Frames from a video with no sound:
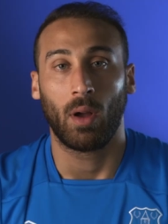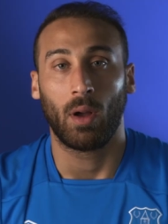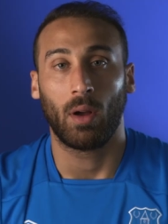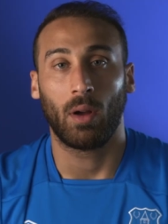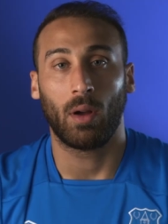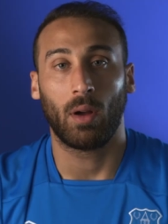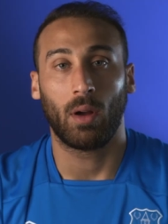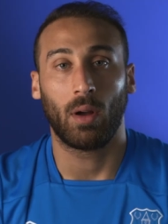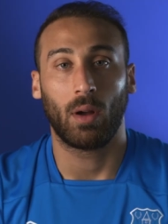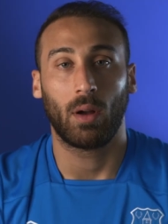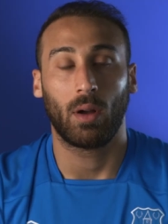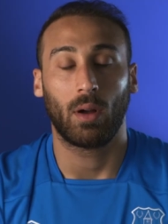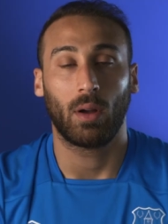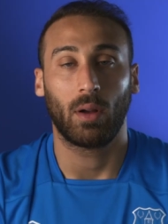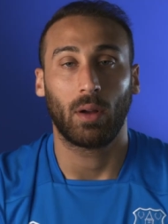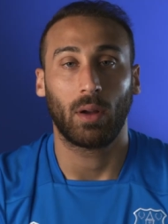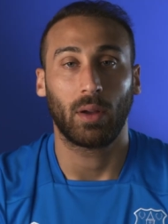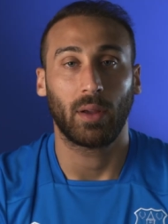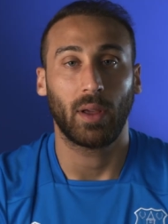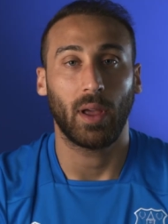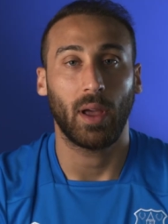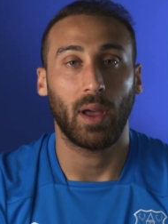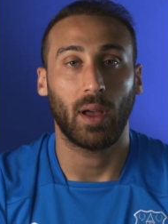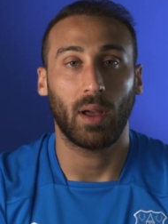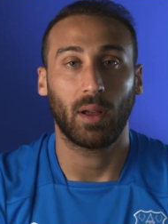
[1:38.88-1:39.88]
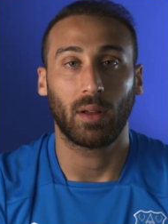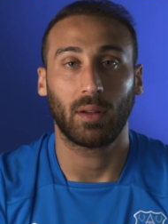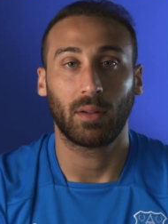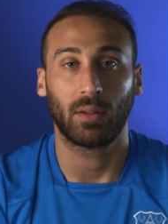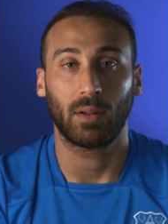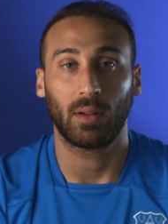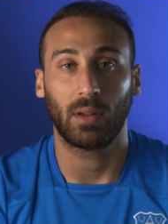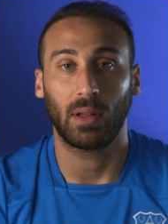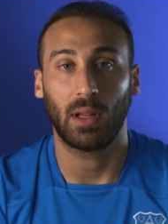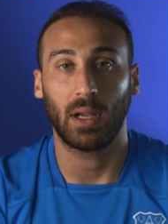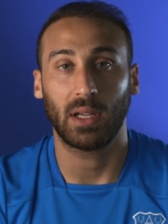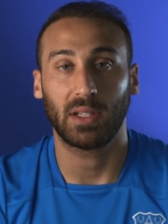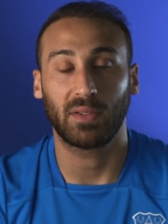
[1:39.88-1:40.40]
Yeah,
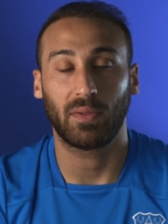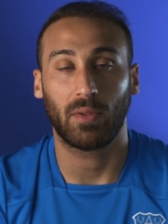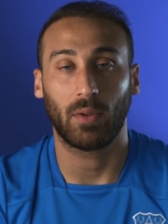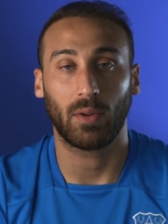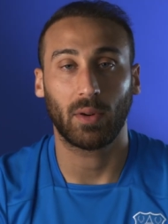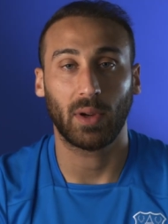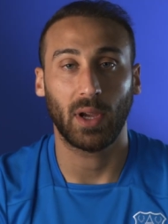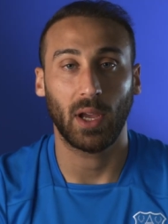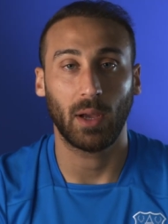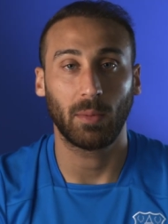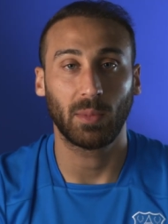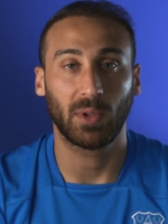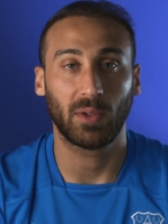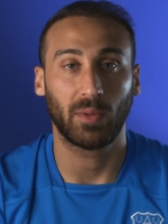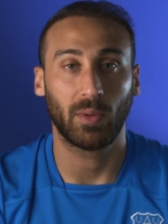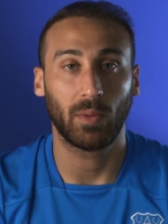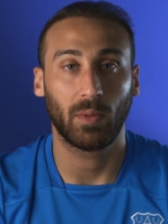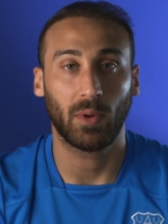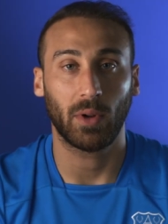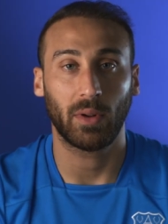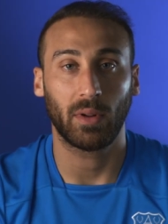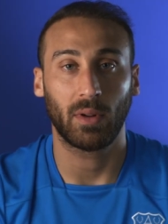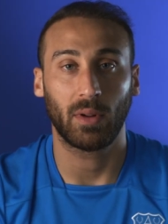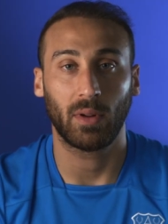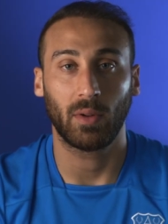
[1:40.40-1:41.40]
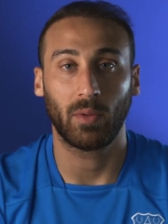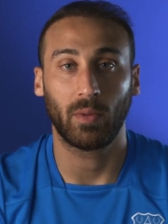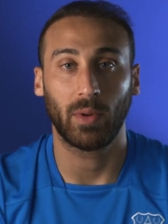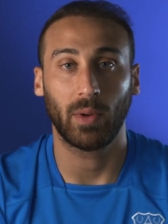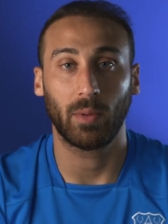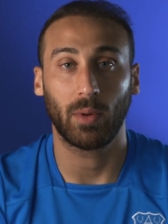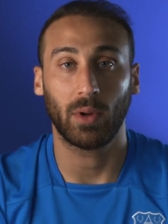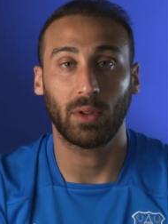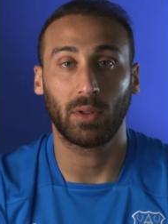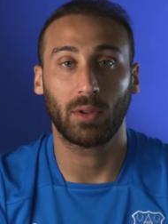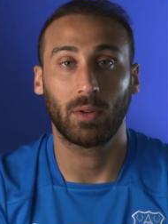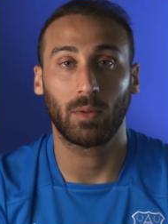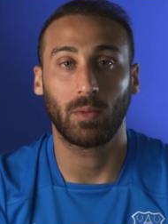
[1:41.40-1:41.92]
last 4 games we
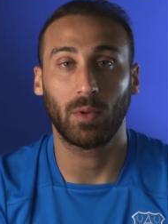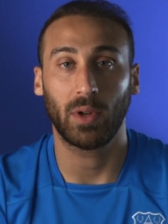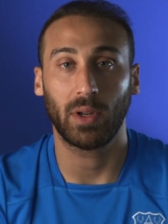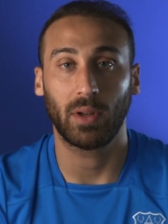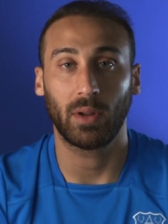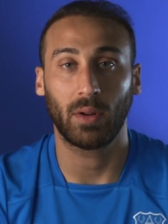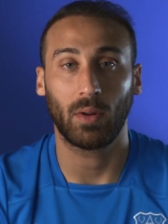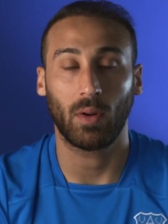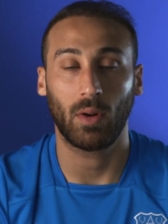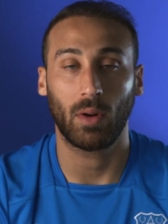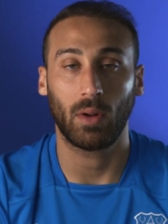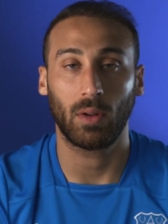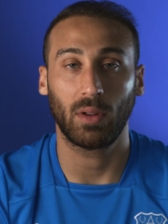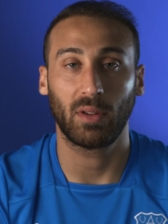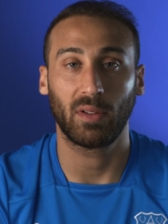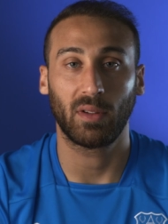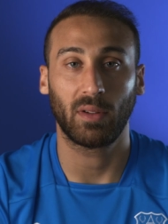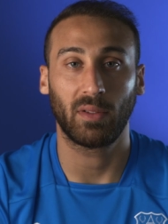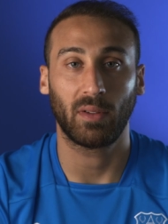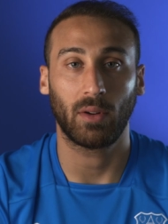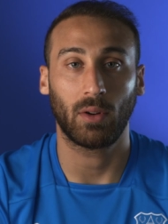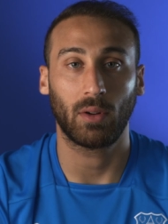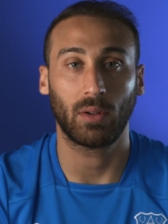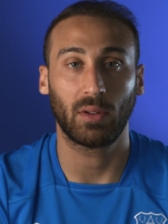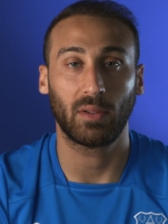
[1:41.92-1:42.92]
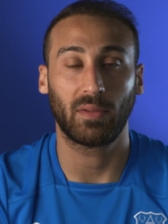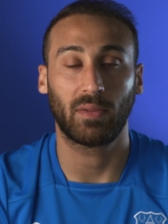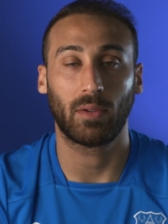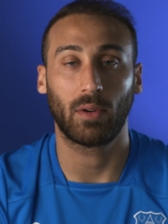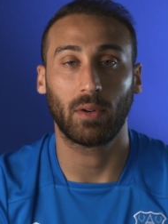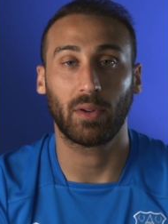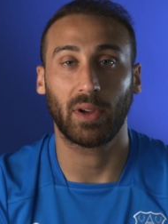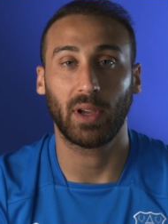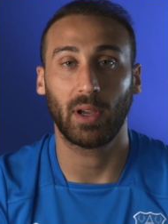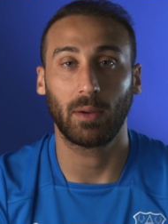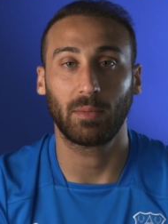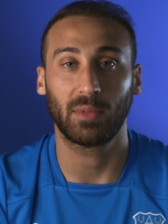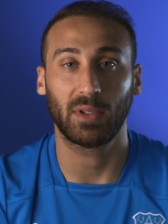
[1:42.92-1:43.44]
want to win all the
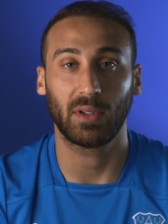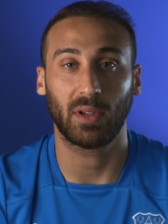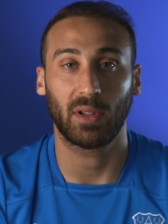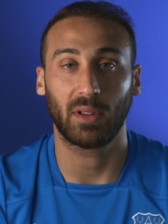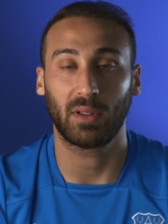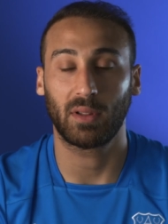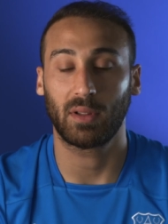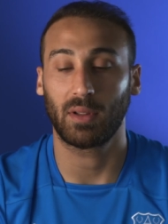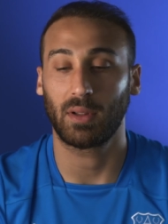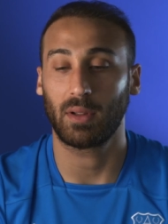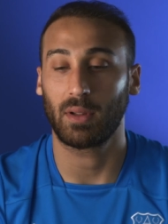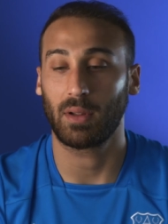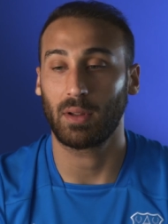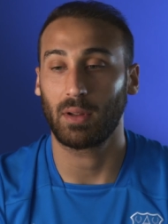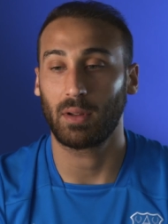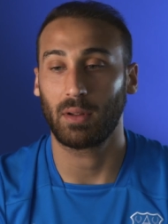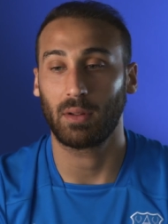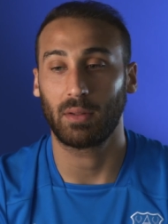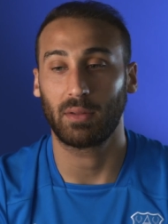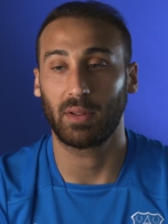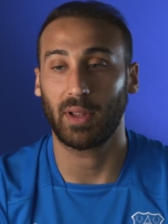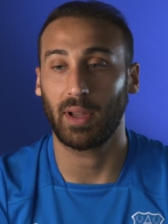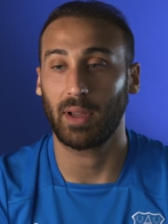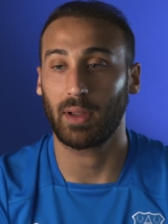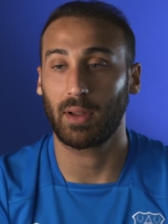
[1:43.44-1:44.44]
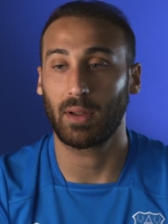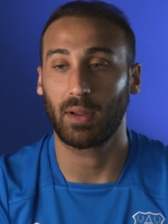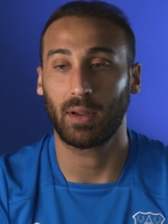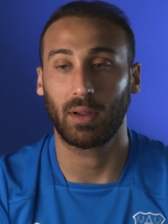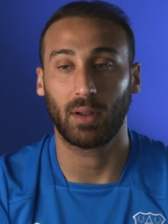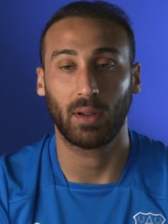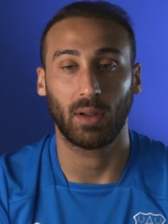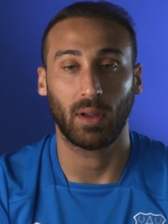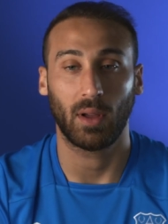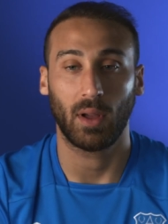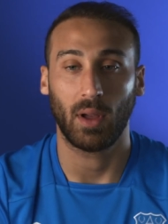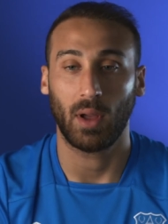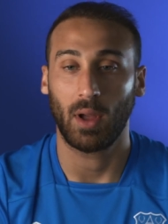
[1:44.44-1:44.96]
4 games and take
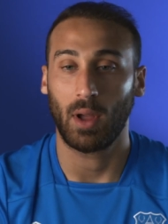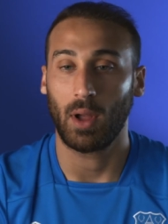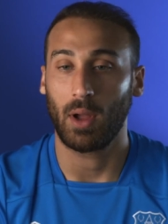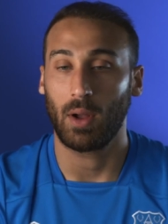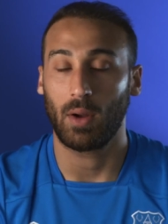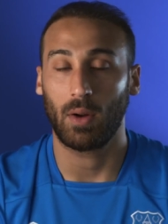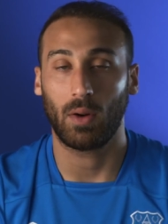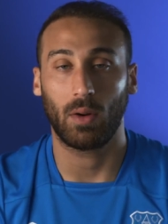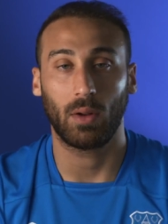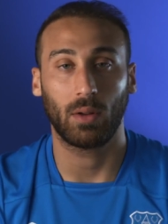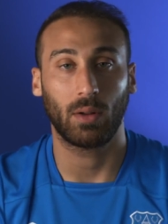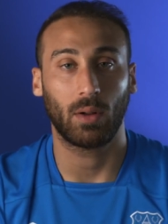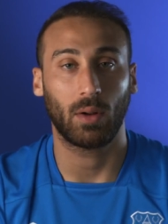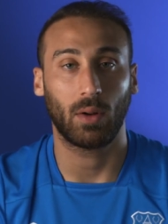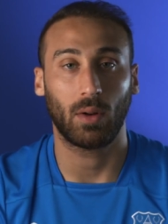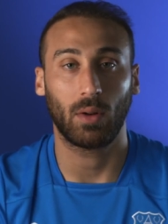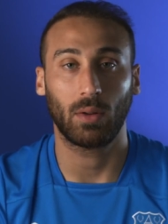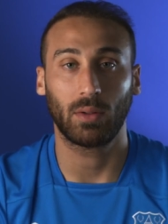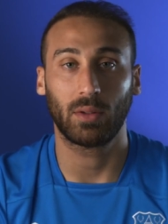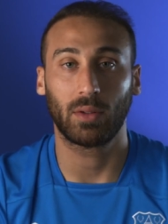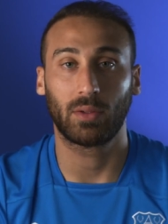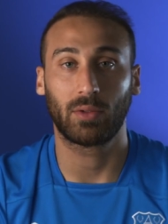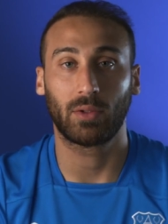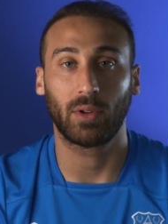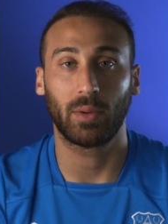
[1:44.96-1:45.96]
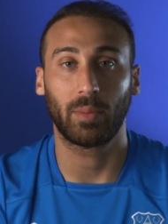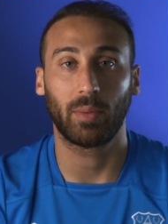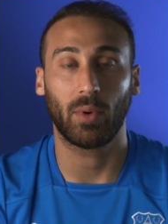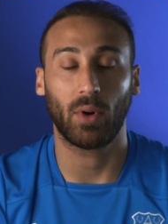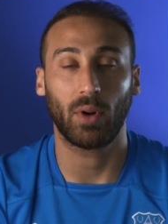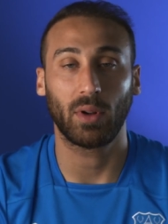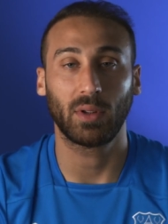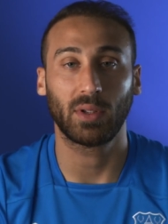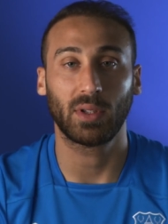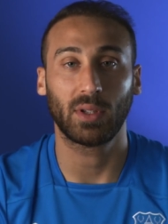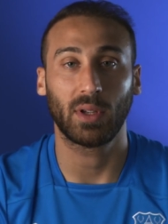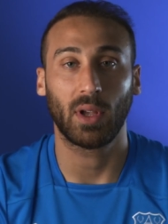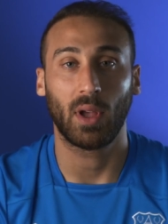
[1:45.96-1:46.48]
all the 3
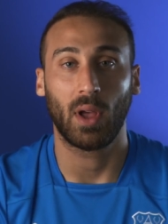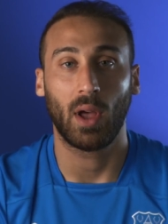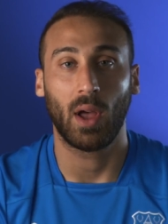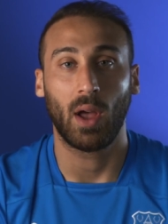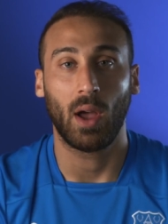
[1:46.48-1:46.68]
points.